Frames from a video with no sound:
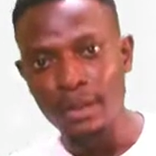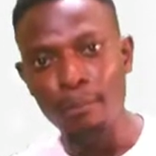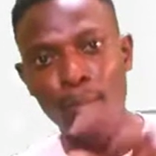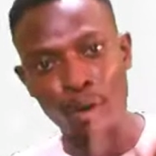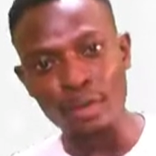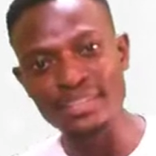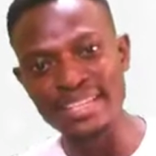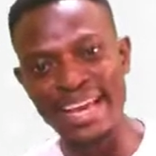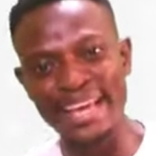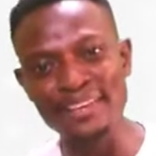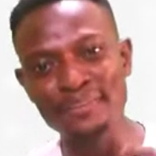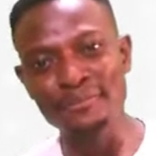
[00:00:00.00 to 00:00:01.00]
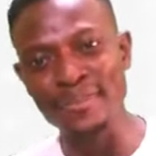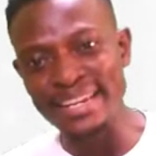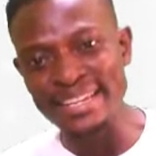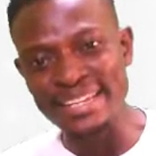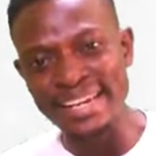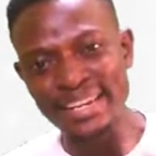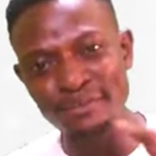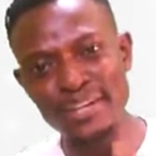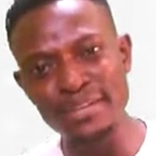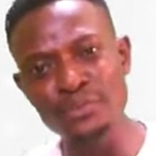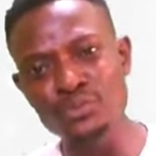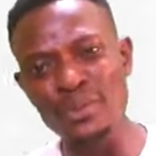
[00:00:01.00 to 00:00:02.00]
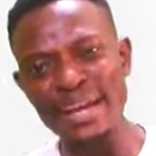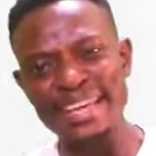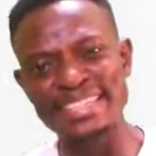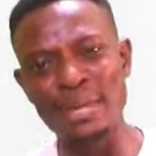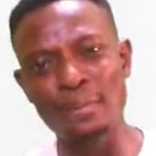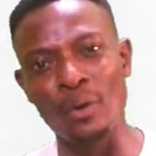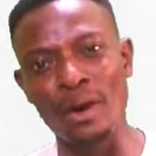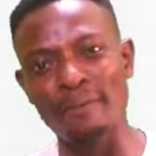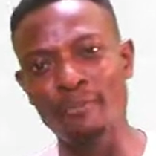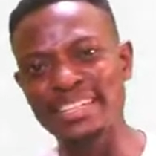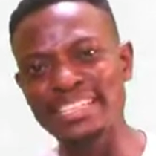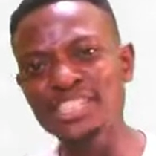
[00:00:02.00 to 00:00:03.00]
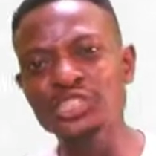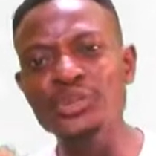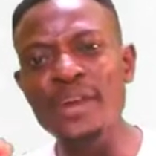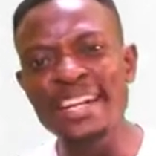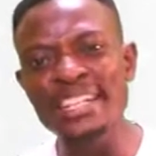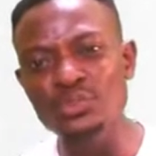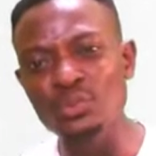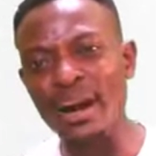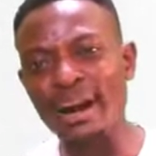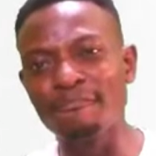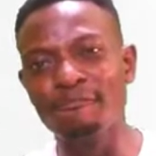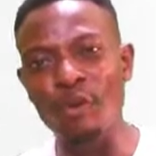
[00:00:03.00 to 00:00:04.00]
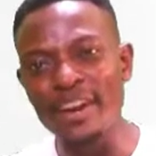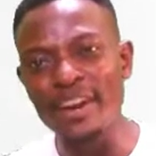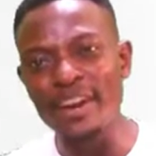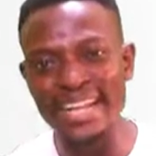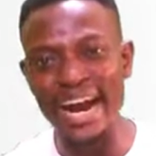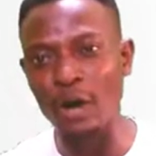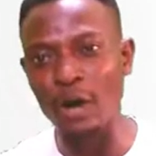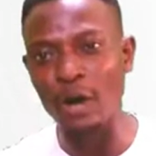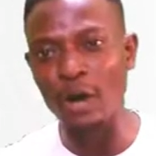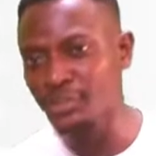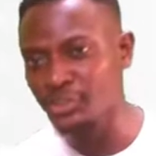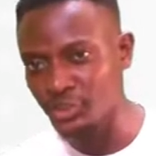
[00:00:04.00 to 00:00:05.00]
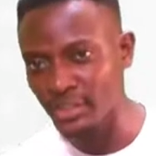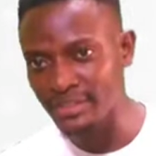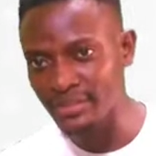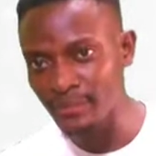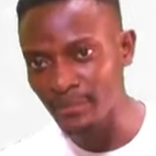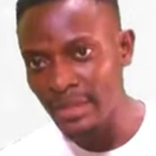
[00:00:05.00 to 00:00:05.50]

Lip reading: But evade. Evade means to escape or avoid. He tried to avoid the house mistress.